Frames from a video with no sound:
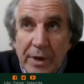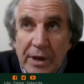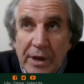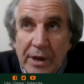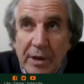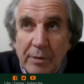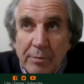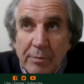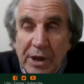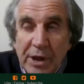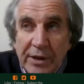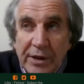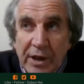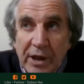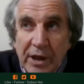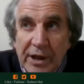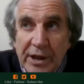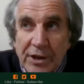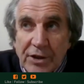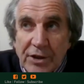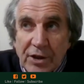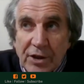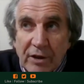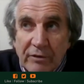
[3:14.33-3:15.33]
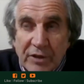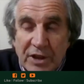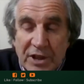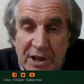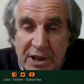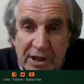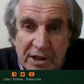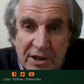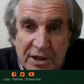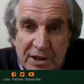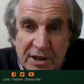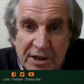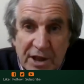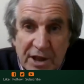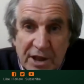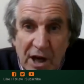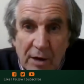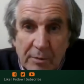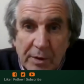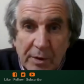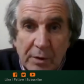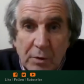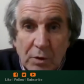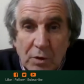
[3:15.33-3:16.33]
he being the leader of a citizens'
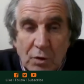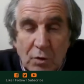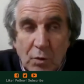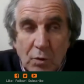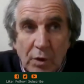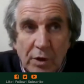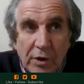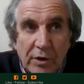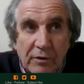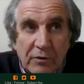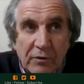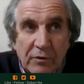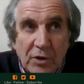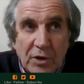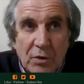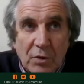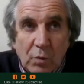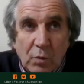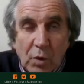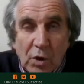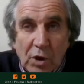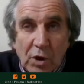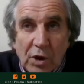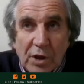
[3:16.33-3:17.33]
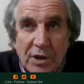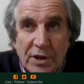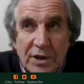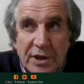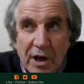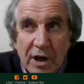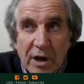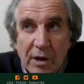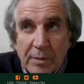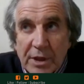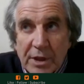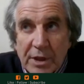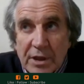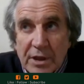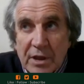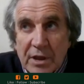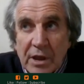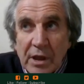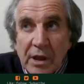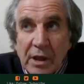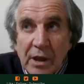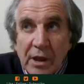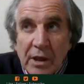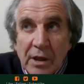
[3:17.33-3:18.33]
army, which is one of the first workers'
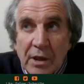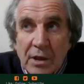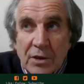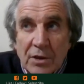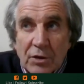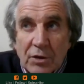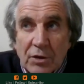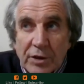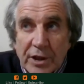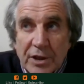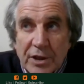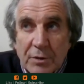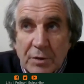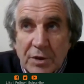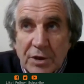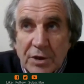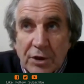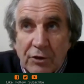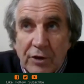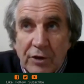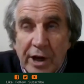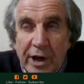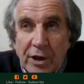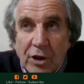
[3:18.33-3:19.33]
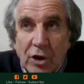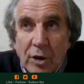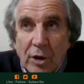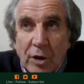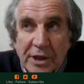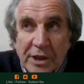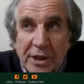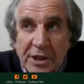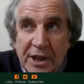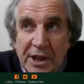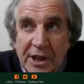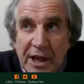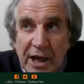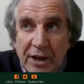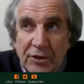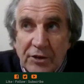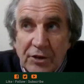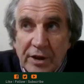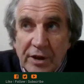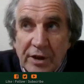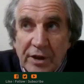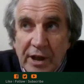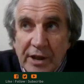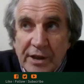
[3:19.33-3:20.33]
armies. So this was the great coming
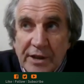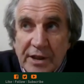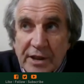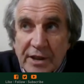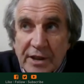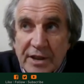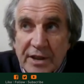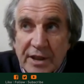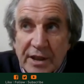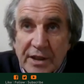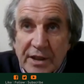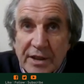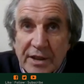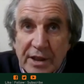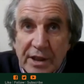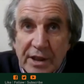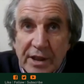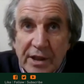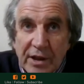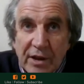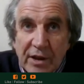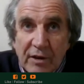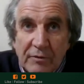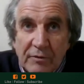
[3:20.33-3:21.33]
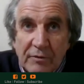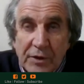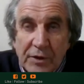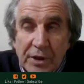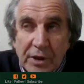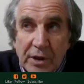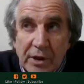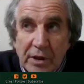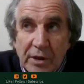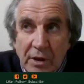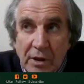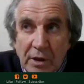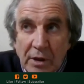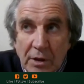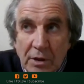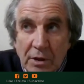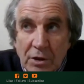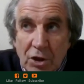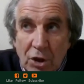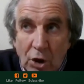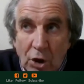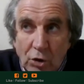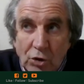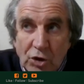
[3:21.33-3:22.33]
together in 1916 of the
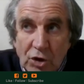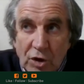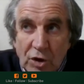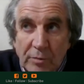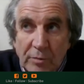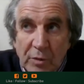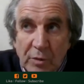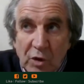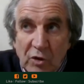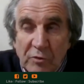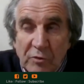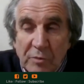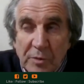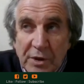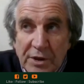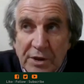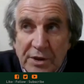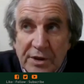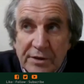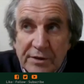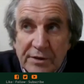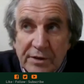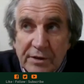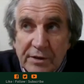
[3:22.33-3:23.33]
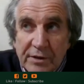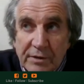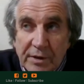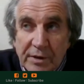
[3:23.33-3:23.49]
social movement,